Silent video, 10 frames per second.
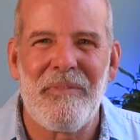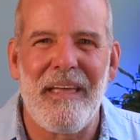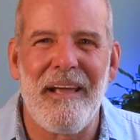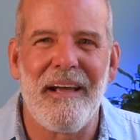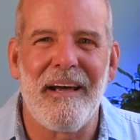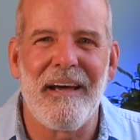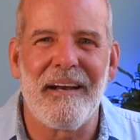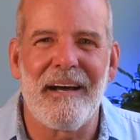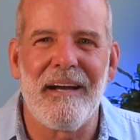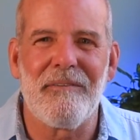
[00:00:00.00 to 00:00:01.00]

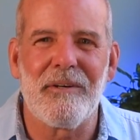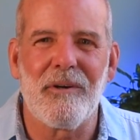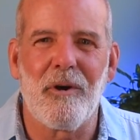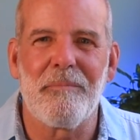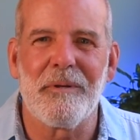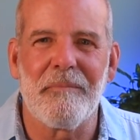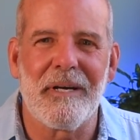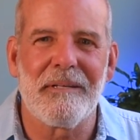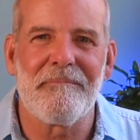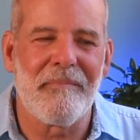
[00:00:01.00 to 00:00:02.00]
and I would open
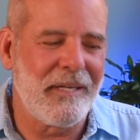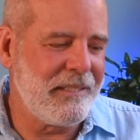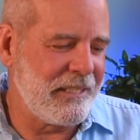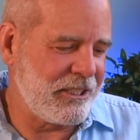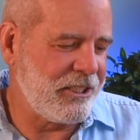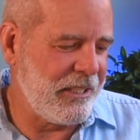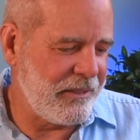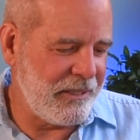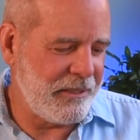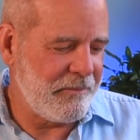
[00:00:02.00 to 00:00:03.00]
my
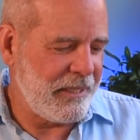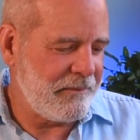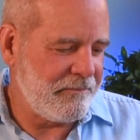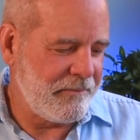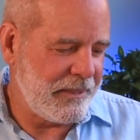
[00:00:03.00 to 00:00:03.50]
dictionary and my